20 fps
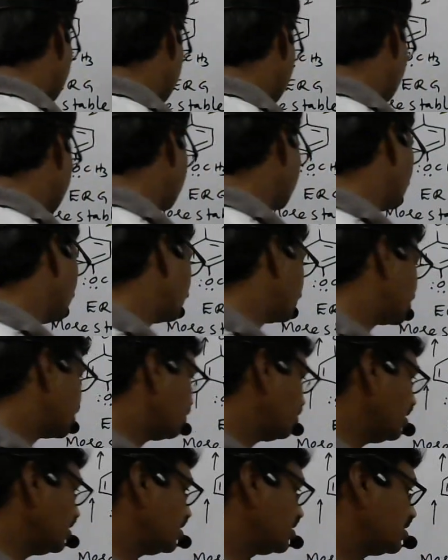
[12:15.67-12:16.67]
it is more
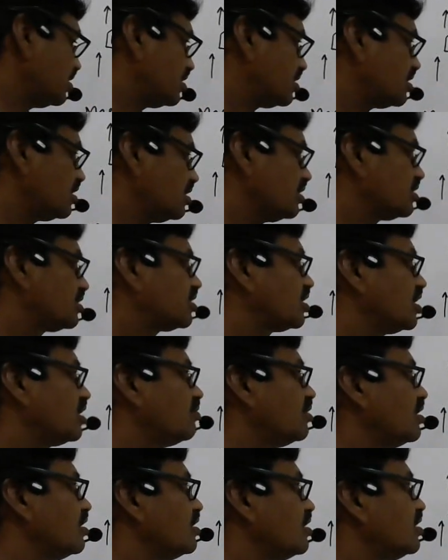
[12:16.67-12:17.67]
stable, this is
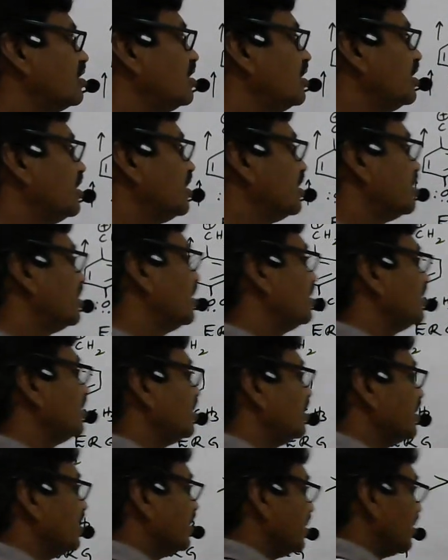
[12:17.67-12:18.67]
stable. Then
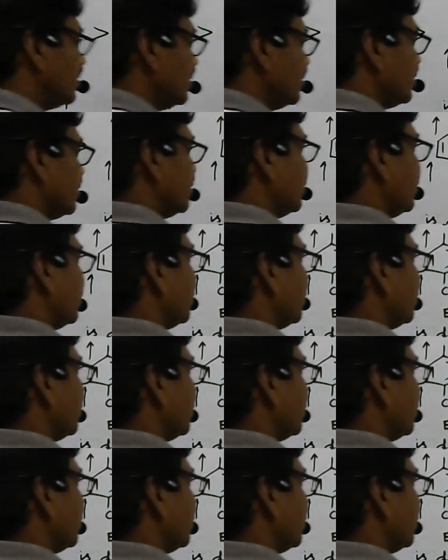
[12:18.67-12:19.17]
here